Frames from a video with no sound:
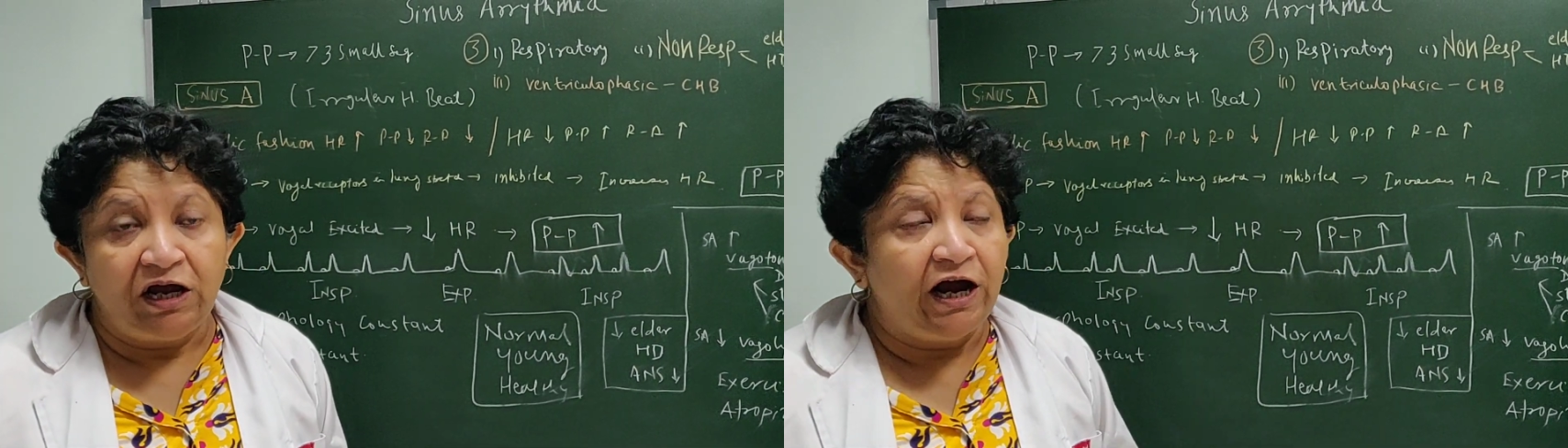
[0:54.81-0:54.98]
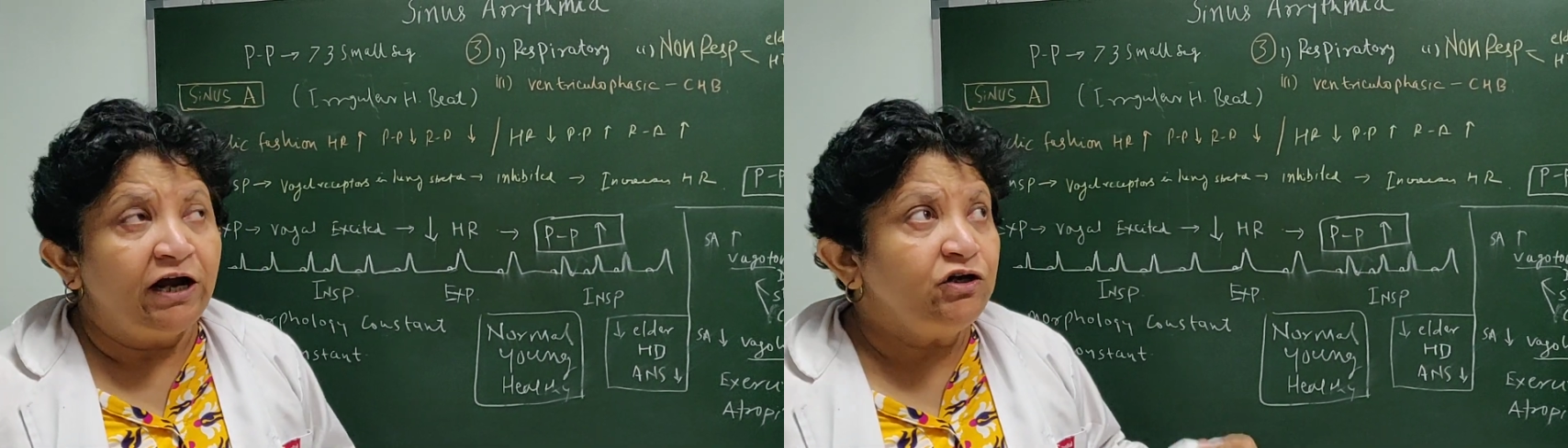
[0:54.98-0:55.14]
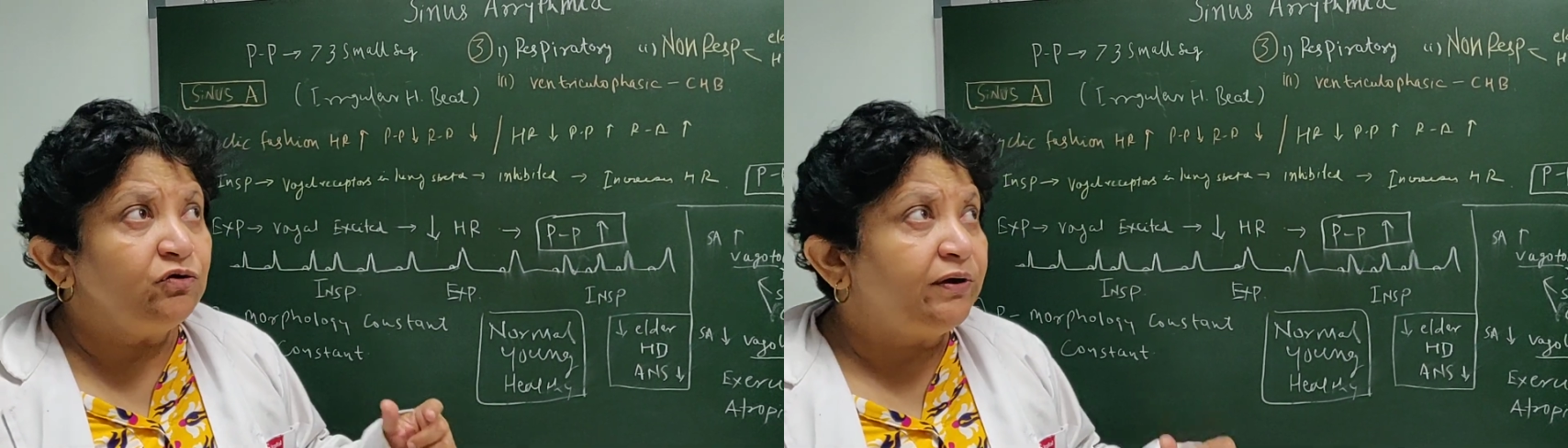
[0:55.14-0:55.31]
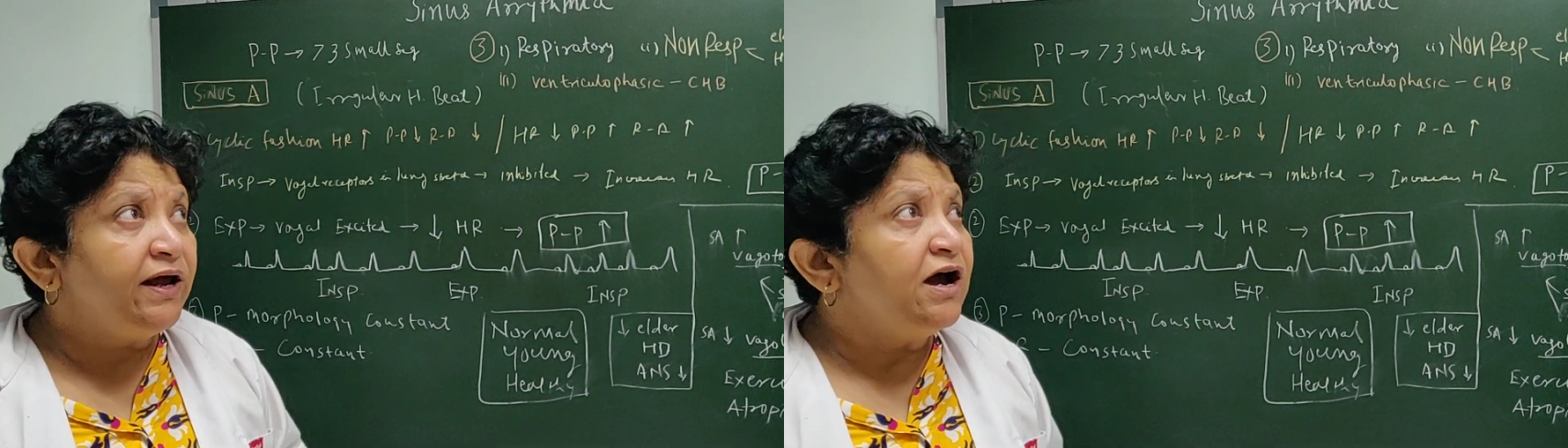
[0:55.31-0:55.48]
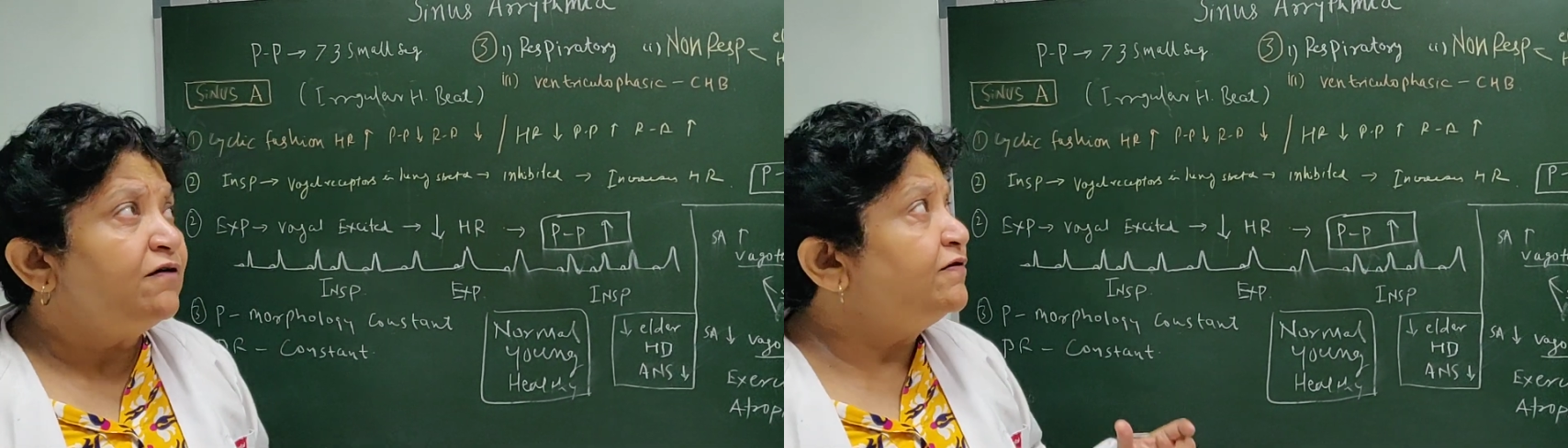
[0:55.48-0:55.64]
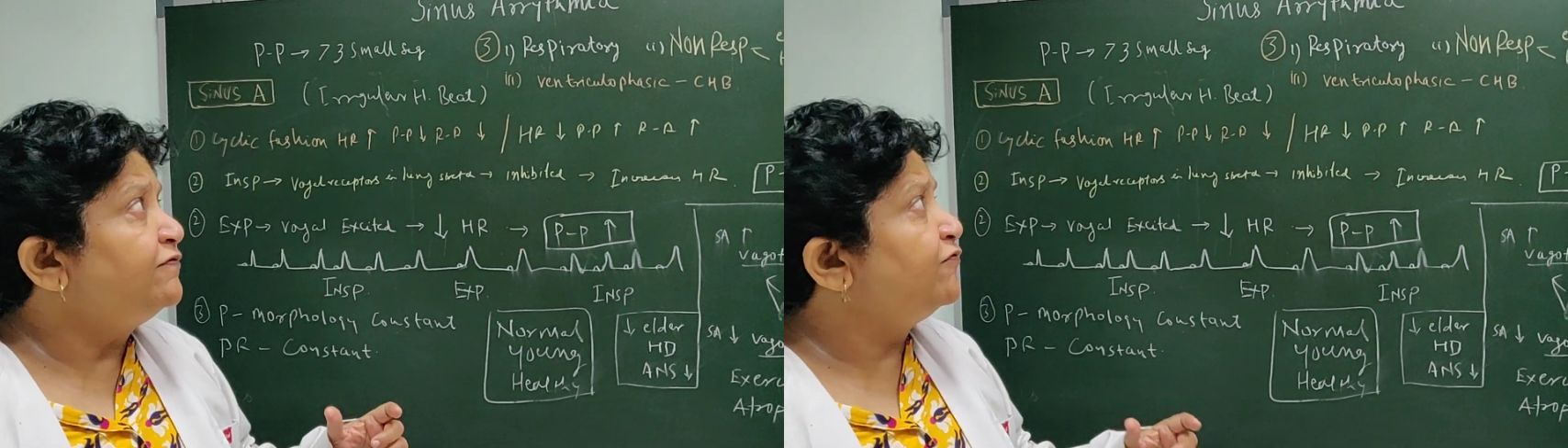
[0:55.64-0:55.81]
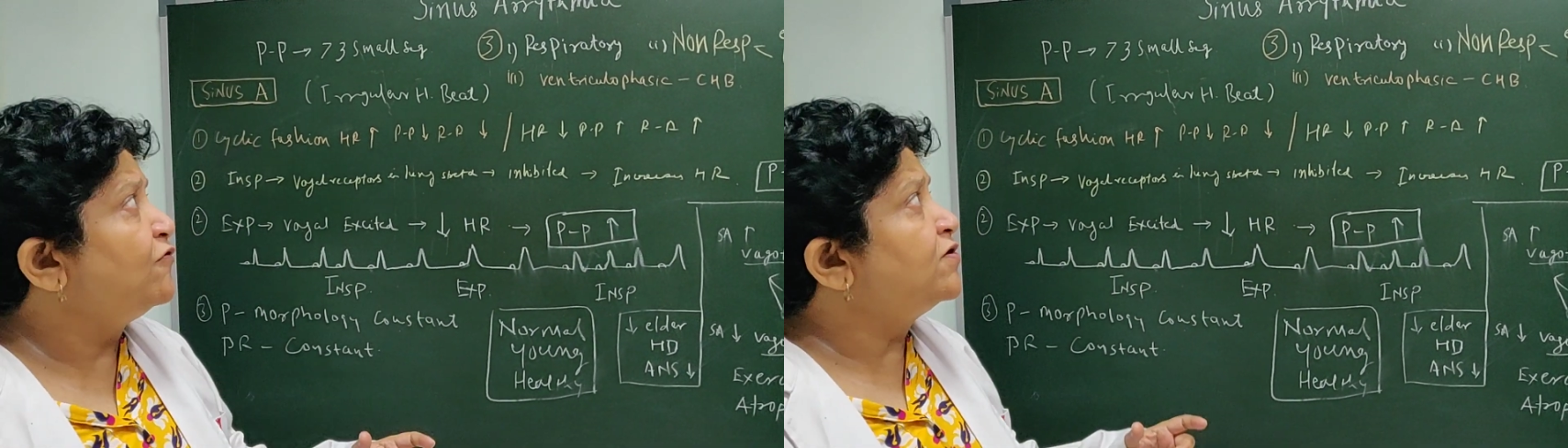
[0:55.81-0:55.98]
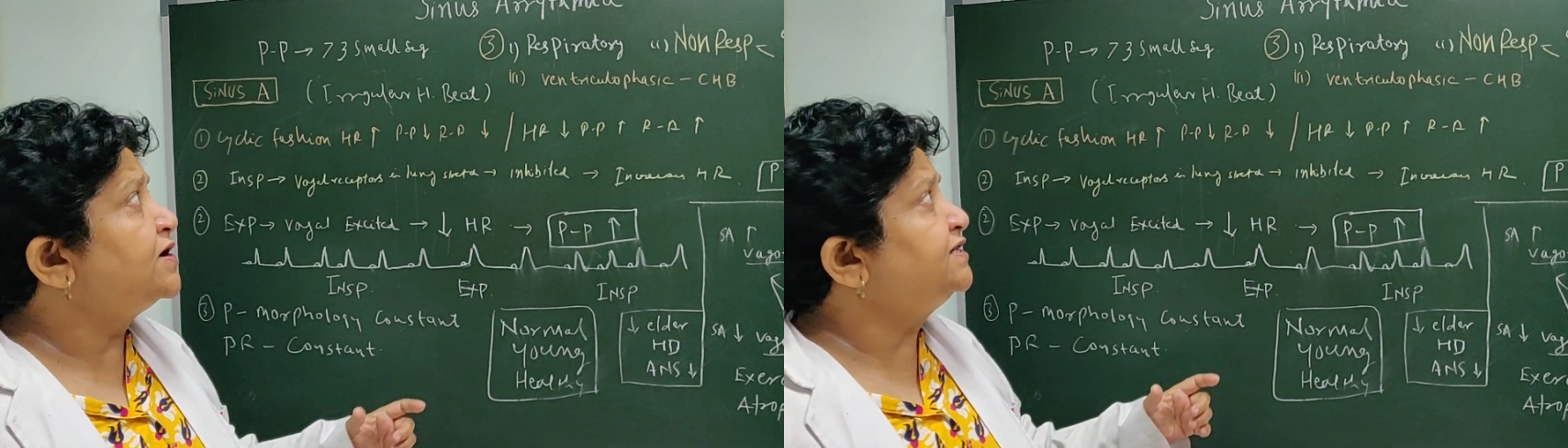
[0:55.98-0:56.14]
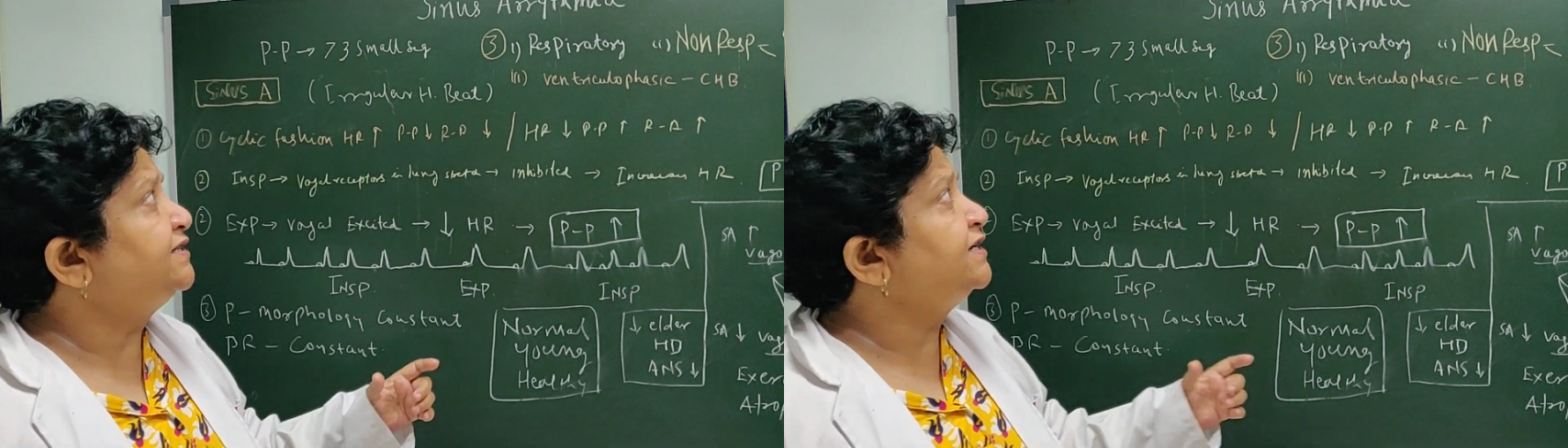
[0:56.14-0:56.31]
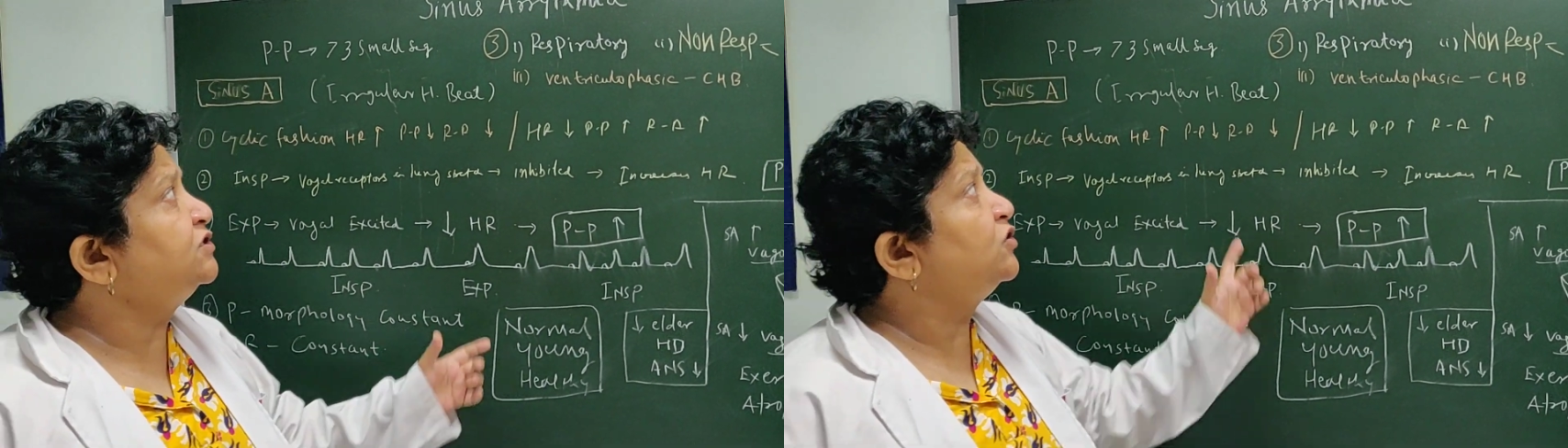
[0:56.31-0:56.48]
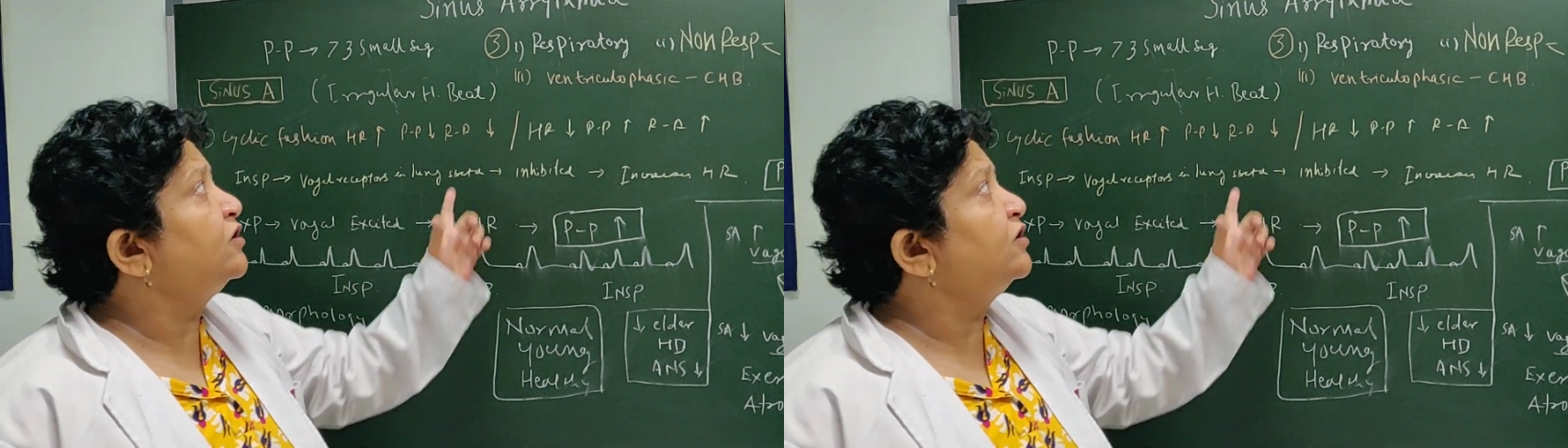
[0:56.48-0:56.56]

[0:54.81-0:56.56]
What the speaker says: And today our focus is